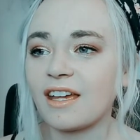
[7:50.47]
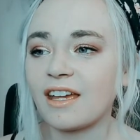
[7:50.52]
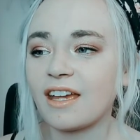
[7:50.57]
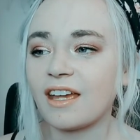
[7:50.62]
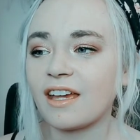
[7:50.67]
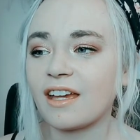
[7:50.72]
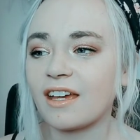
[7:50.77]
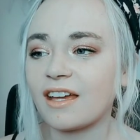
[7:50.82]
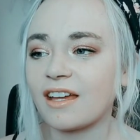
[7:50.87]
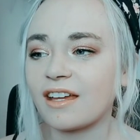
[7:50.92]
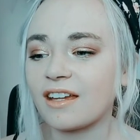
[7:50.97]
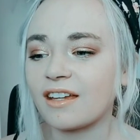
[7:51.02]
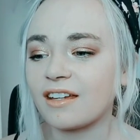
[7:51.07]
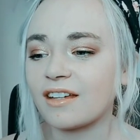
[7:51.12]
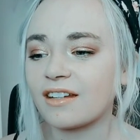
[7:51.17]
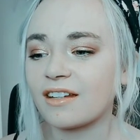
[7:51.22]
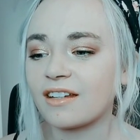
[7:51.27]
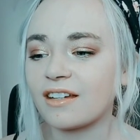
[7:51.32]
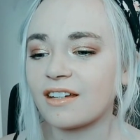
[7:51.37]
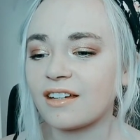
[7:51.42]

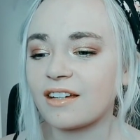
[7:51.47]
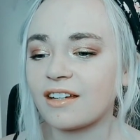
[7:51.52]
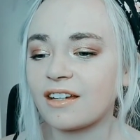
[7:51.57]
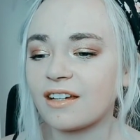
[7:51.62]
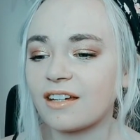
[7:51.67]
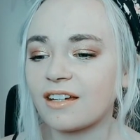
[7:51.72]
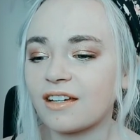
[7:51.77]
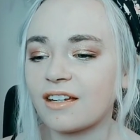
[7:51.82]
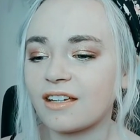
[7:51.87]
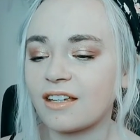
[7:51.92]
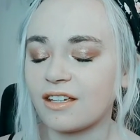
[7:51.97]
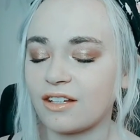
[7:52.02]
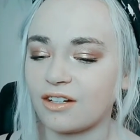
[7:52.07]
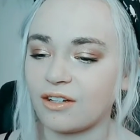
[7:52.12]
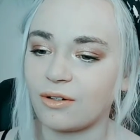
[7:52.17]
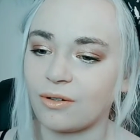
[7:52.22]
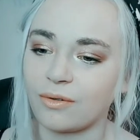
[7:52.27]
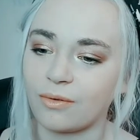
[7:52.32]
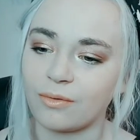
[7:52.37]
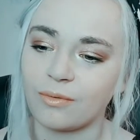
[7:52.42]
And, you
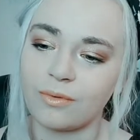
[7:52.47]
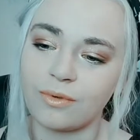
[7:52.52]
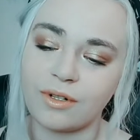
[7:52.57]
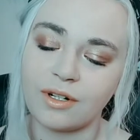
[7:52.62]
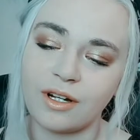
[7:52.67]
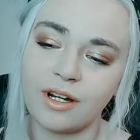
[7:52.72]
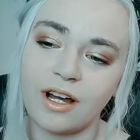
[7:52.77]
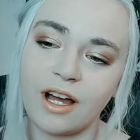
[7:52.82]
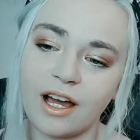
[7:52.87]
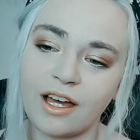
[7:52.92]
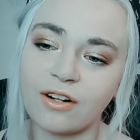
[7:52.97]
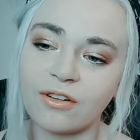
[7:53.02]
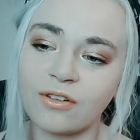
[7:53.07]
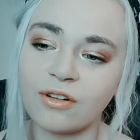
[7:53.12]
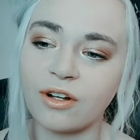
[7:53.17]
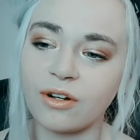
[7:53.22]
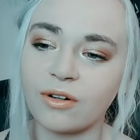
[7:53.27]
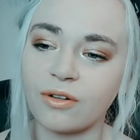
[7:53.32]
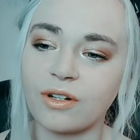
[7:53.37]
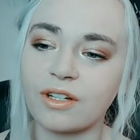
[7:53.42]
know, I don't
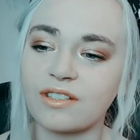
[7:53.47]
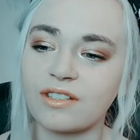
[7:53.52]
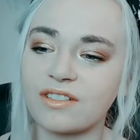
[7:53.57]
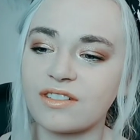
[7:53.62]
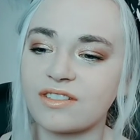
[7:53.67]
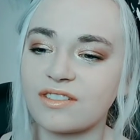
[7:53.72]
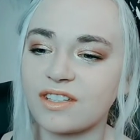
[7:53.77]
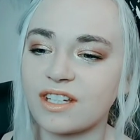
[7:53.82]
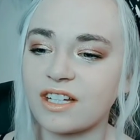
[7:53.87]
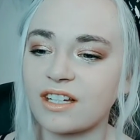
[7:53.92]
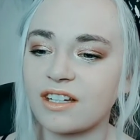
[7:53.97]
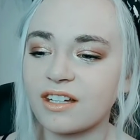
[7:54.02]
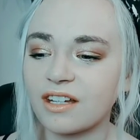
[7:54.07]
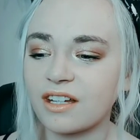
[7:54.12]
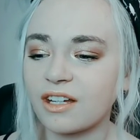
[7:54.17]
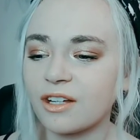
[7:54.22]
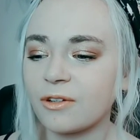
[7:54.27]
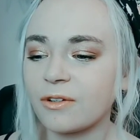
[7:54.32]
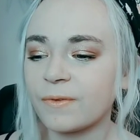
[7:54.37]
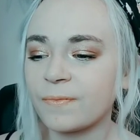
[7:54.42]
know, it's just like
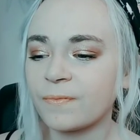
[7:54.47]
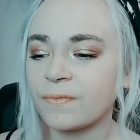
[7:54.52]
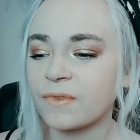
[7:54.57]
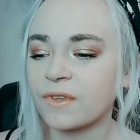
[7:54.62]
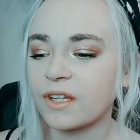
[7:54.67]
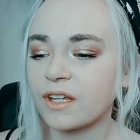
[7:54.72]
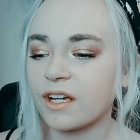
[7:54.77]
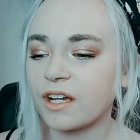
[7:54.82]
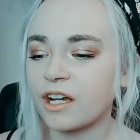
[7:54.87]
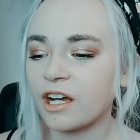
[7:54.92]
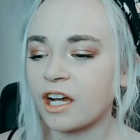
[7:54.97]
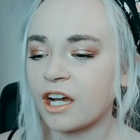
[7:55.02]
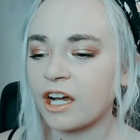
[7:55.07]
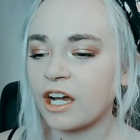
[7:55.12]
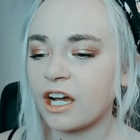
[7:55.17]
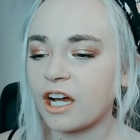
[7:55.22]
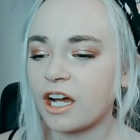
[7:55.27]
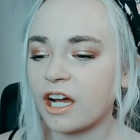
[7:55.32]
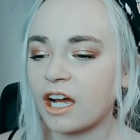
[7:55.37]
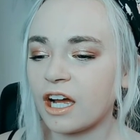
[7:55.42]

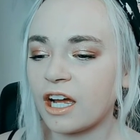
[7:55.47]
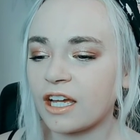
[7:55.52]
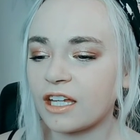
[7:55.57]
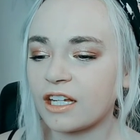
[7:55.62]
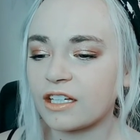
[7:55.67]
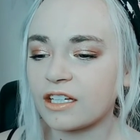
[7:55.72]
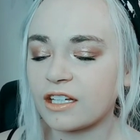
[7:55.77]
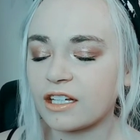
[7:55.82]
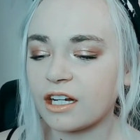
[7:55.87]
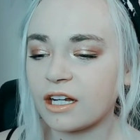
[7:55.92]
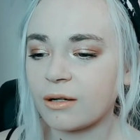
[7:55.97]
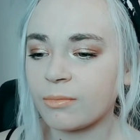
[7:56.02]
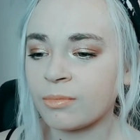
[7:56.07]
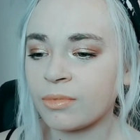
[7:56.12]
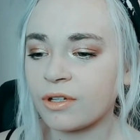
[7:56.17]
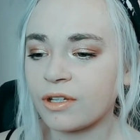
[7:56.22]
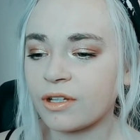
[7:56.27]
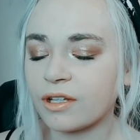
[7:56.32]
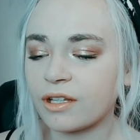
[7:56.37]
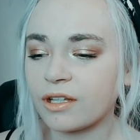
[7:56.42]
I ended
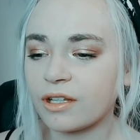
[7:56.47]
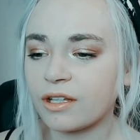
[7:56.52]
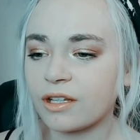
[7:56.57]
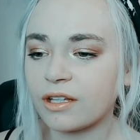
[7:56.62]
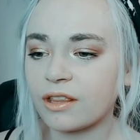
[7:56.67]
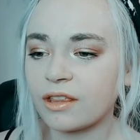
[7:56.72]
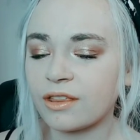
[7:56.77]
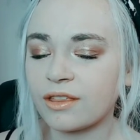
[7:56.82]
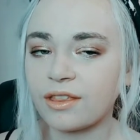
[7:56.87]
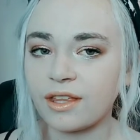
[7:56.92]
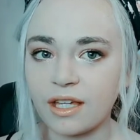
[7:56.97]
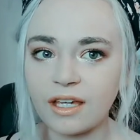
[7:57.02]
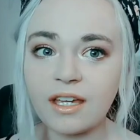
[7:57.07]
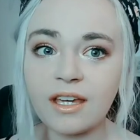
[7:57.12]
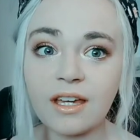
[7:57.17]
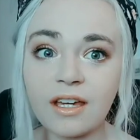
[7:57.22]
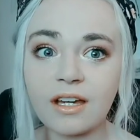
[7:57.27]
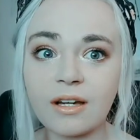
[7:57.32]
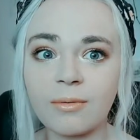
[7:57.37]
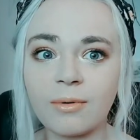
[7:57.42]
up
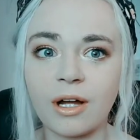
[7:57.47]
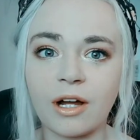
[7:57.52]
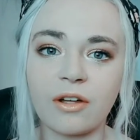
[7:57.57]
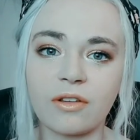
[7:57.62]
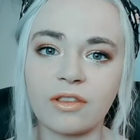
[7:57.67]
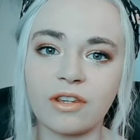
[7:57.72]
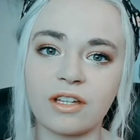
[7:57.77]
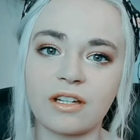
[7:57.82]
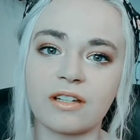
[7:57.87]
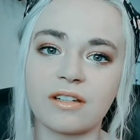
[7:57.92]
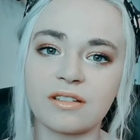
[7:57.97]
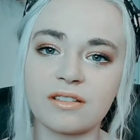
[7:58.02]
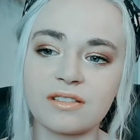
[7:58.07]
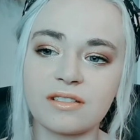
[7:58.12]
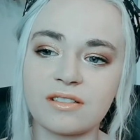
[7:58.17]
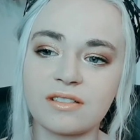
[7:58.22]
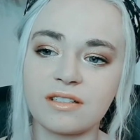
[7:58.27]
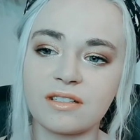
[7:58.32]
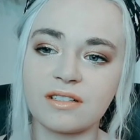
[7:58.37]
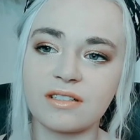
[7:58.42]
thinking about
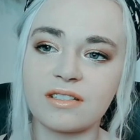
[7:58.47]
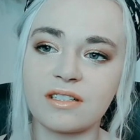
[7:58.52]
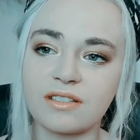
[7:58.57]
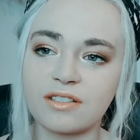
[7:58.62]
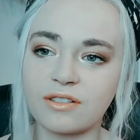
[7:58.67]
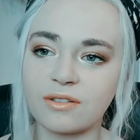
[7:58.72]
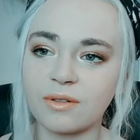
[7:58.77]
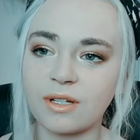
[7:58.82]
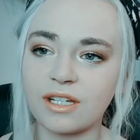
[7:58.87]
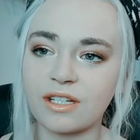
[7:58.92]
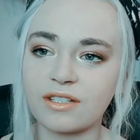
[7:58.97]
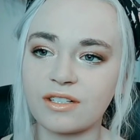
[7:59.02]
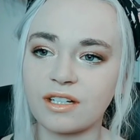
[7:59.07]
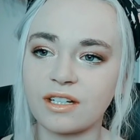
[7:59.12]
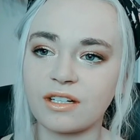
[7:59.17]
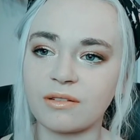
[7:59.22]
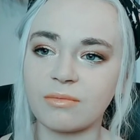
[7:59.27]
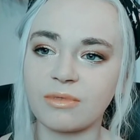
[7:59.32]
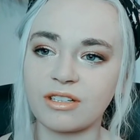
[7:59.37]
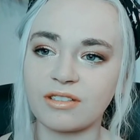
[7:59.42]
this
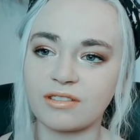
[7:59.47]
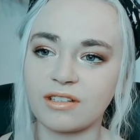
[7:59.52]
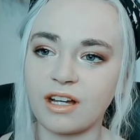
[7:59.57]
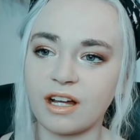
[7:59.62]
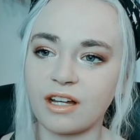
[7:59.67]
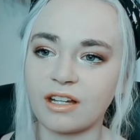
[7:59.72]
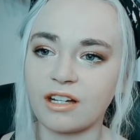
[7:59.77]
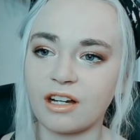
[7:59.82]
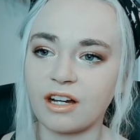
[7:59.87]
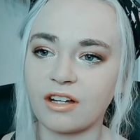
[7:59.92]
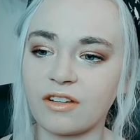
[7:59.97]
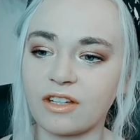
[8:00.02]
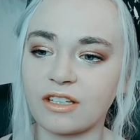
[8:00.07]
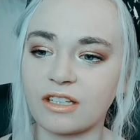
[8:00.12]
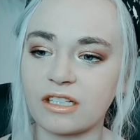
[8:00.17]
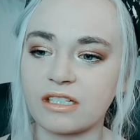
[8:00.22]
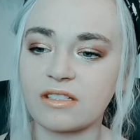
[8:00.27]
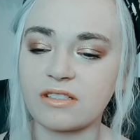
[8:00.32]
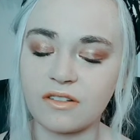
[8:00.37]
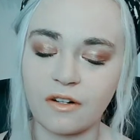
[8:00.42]
situation because I got
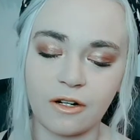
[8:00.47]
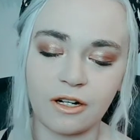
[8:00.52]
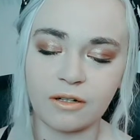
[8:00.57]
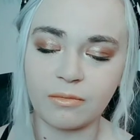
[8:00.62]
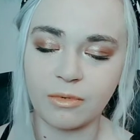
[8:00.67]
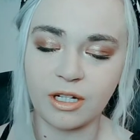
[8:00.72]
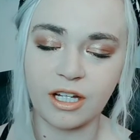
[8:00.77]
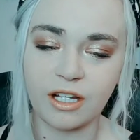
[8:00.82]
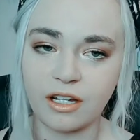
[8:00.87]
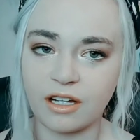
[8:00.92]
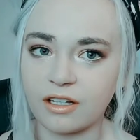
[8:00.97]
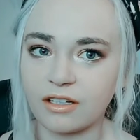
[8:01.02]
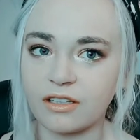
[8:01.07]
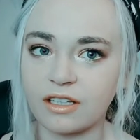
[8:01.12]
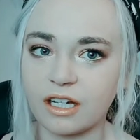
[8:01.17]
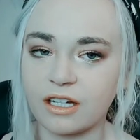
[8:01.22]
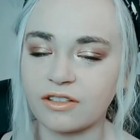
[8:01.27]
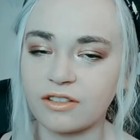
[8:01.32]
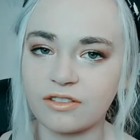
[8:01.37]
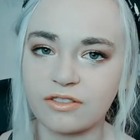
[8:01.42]
this thought in my head
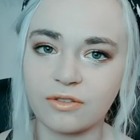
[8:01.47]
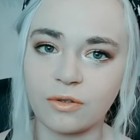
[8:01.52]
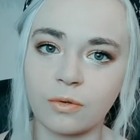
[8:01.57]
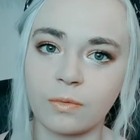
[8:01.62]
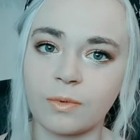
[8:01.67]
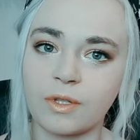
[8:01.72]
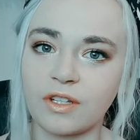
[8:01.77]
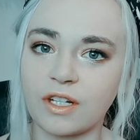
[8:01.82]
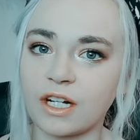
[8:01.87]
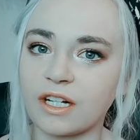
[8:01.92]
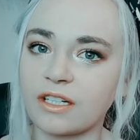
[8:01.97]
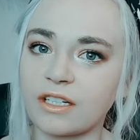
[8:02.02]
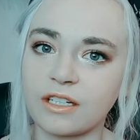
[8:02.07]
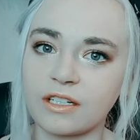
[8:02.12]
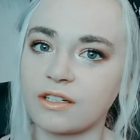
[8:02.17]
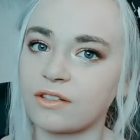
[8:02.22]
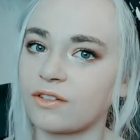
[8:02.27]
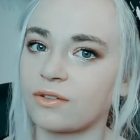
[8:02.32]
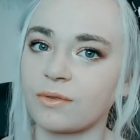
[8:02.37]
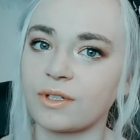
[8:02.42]
that just told me that I
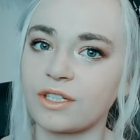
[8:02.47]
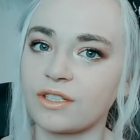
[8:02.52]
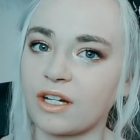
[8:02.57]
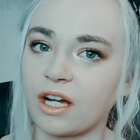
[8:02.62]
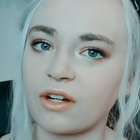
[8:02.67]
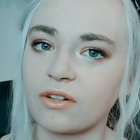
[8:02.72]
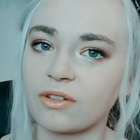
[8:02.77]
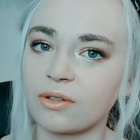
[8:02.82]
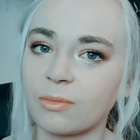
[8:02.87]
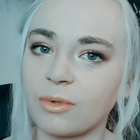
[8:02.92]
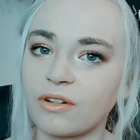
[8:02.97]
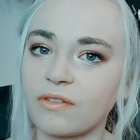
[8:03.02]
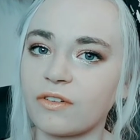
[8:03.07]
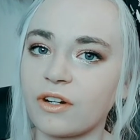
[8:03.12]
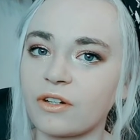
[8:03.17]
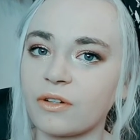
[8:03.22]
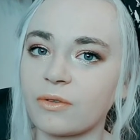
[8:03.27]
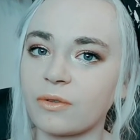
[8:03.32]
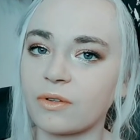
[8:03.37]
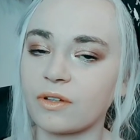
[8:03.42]
needed to reach out to my
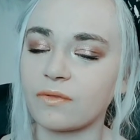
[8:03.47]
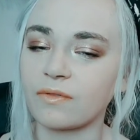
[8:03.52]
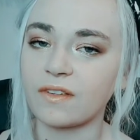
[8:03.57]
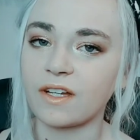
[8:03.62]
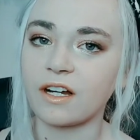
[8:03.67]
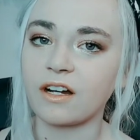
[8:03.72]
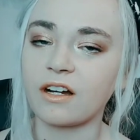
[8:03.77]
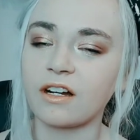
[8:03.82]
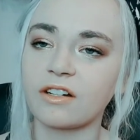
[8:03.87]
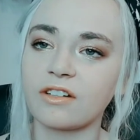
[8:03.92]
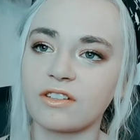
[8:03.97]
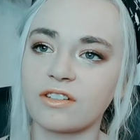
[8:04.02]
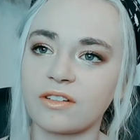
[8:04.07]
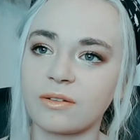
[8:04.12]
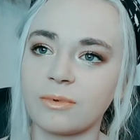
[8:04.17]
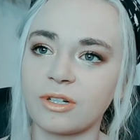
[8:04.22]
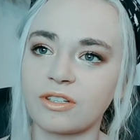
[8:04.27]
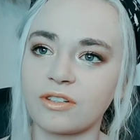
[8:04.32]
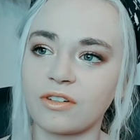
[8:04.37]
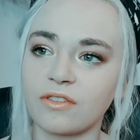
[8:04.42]
friend who lived there just to
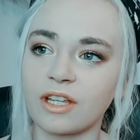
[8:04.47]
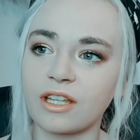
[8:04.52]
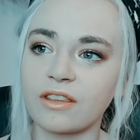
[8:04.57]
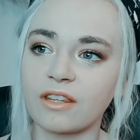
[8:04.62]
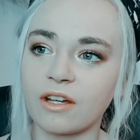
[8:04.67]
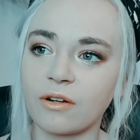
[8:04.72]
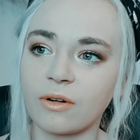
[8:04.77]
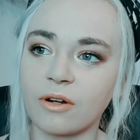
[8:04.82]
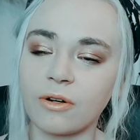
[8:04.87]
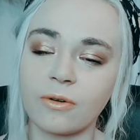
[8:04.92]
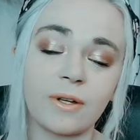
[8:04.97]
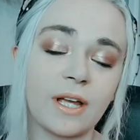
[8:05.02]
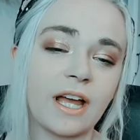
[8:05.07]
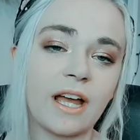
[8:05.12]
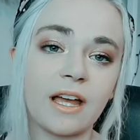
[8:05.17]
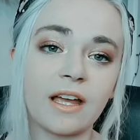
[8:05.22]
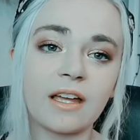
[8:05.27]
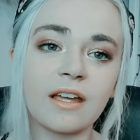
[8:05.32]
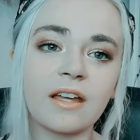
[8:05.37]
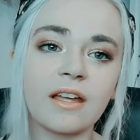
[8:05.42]
make sure like they were
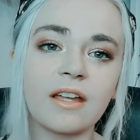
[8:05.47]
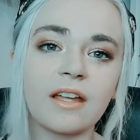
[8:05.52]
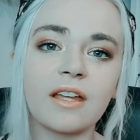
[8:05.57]
okay.